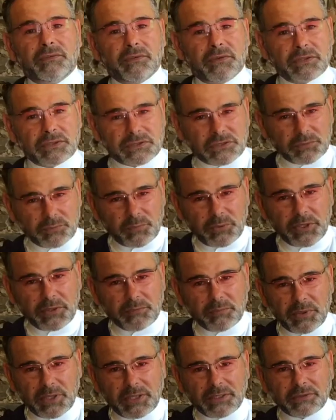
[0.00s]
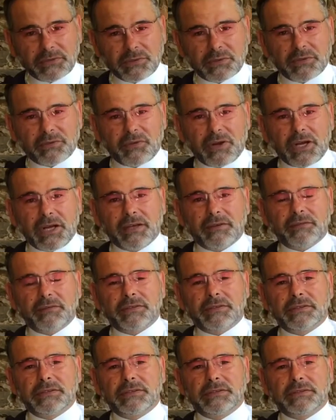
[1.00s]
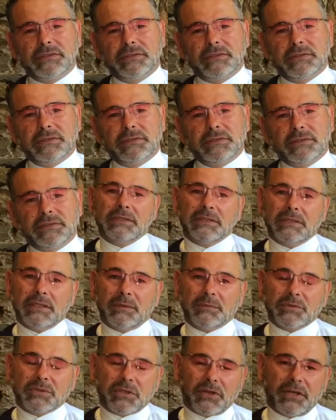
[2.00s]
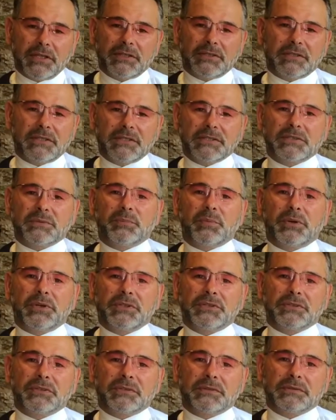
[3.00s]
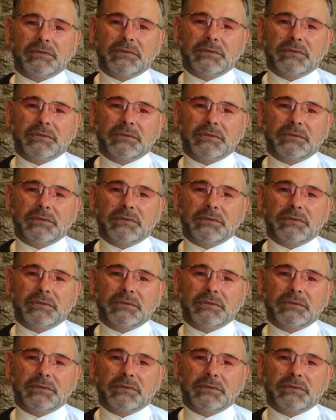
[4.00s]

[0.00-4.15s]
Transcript: for a supreme being to arrive? I'm sorry to disappoint you.